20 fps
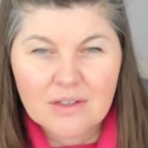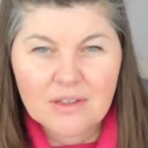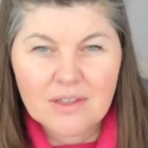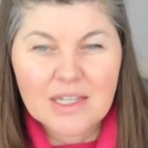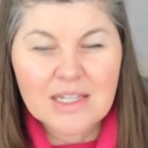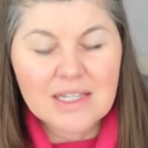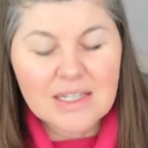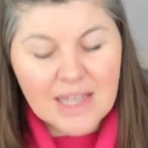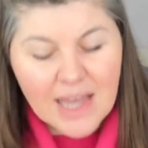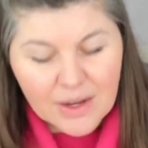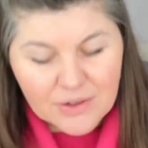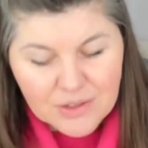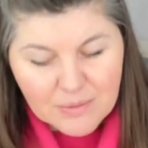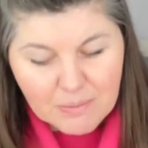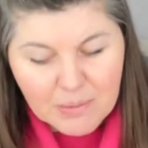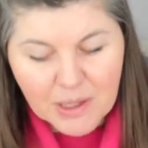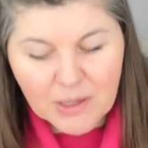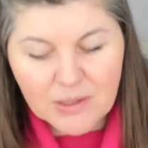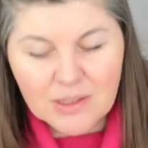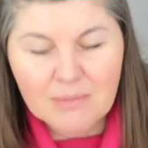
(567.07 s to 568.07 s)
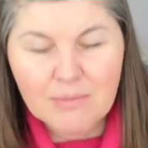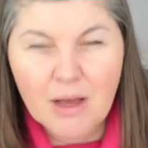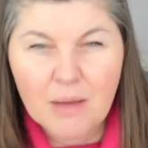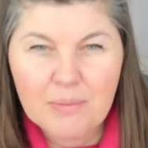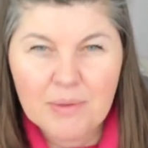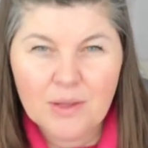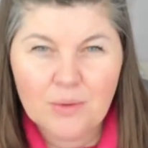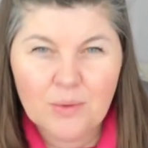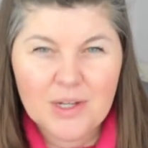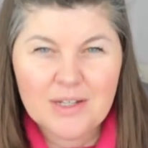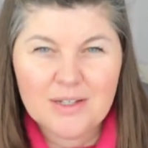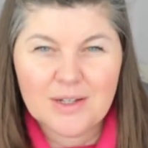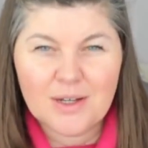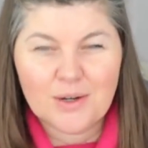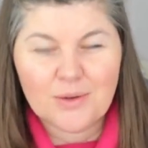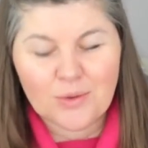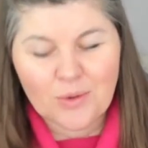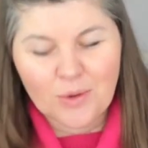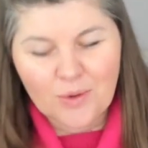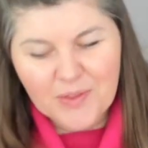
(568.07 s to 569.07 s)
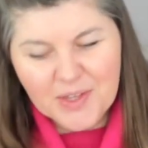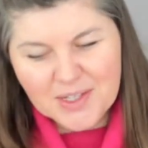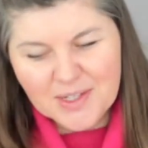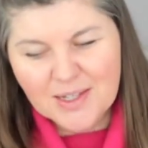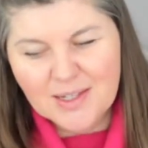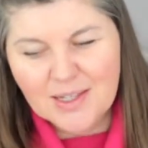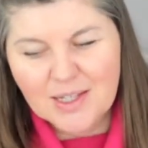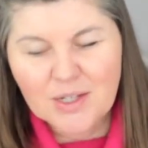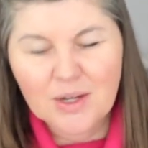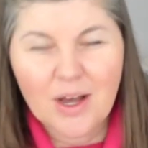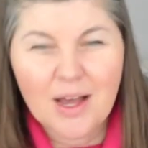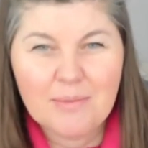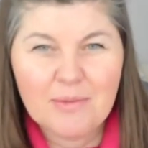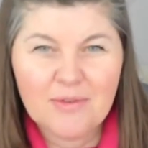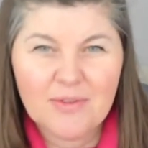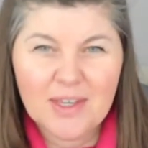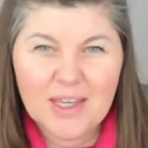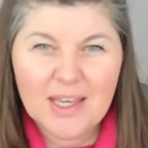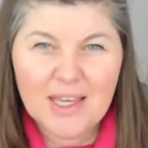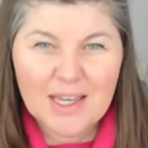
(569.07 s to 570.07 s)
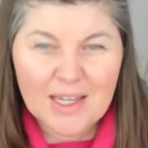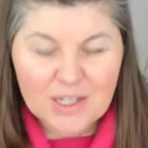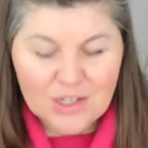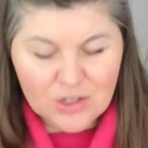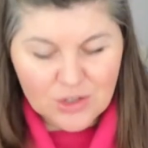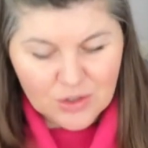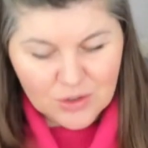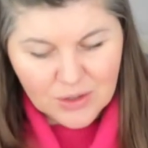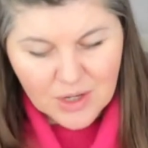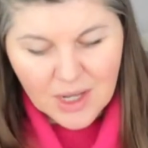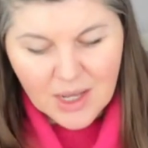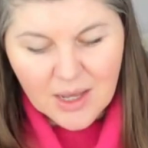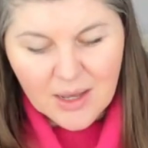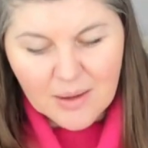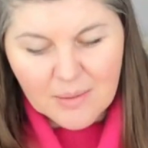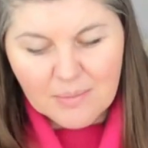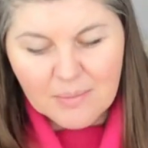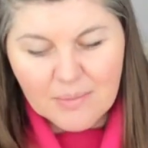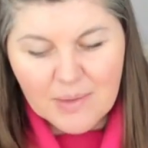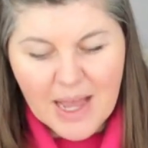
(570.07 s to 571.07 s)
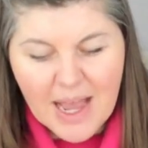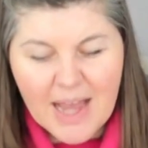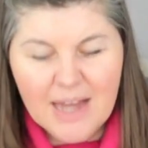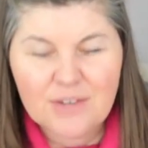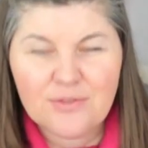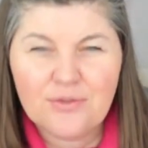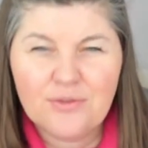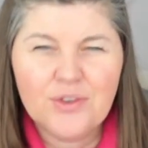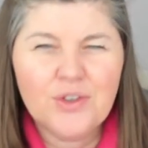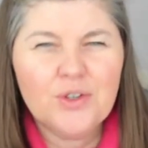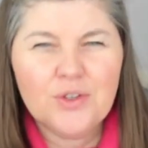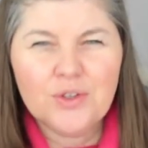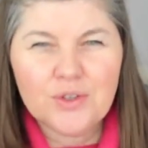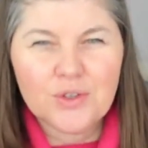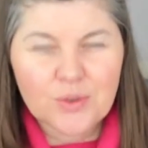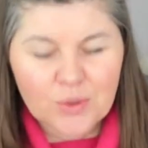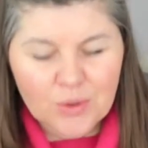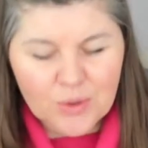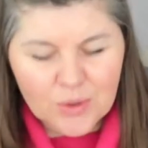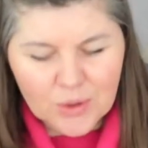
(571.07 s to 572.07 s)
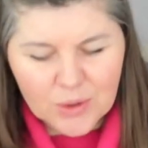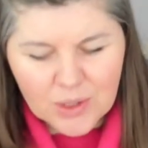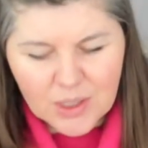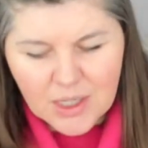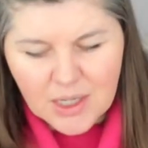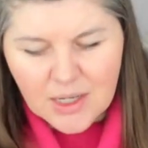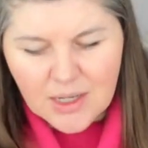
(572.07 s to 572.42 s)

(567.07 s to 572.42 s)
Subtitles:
This is how to build them up in the winter, or this is the time of the year to add food or